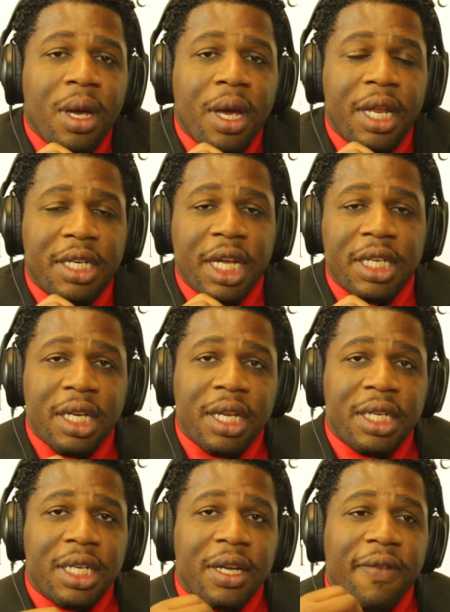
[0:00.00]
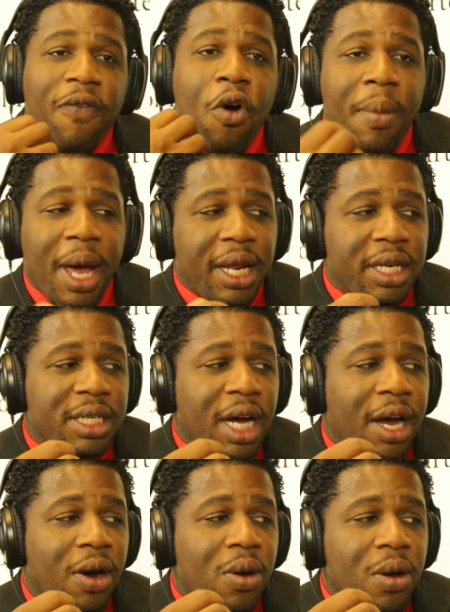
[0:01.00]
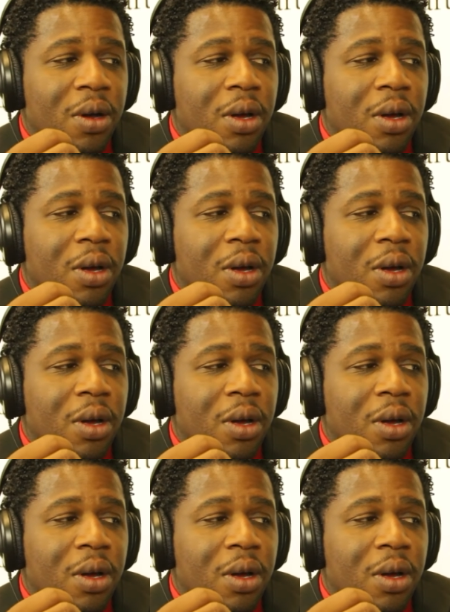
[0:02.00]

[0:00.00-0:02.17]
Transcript: it's a formatting style.